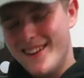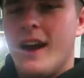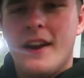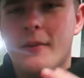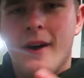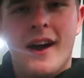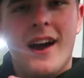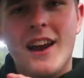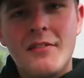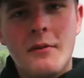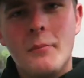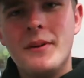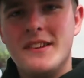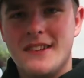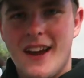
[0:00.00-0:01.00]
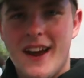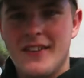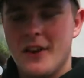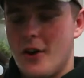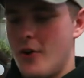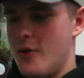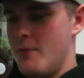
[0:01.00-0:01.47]
Anyway, I left my B C A As
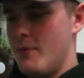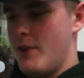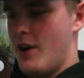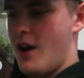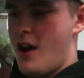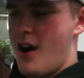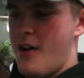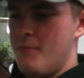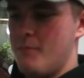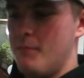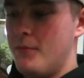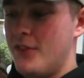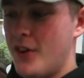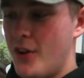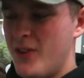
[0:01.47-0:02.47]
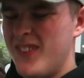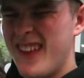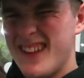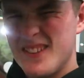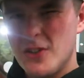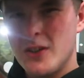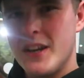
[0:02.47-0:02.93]
at home, um, so
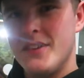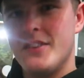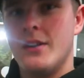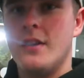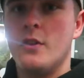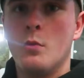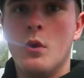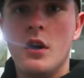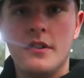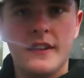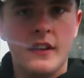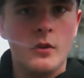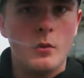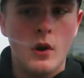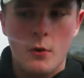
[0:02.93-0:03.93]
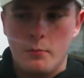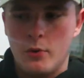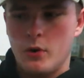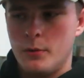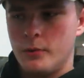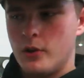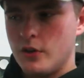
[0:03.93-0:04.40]
that's not necessarily the worst thing in the world,
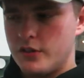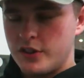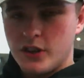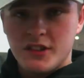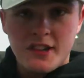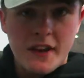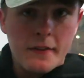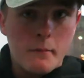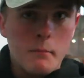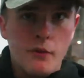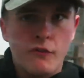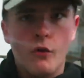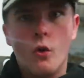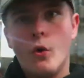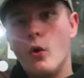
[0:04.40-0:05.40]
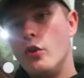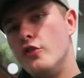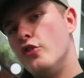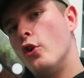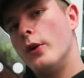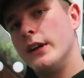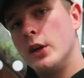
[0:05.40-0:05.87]
purely because you can take them before,
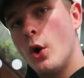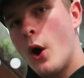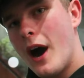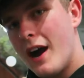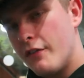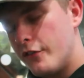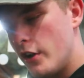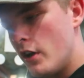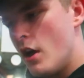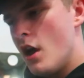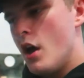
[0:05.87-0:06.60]
during or after.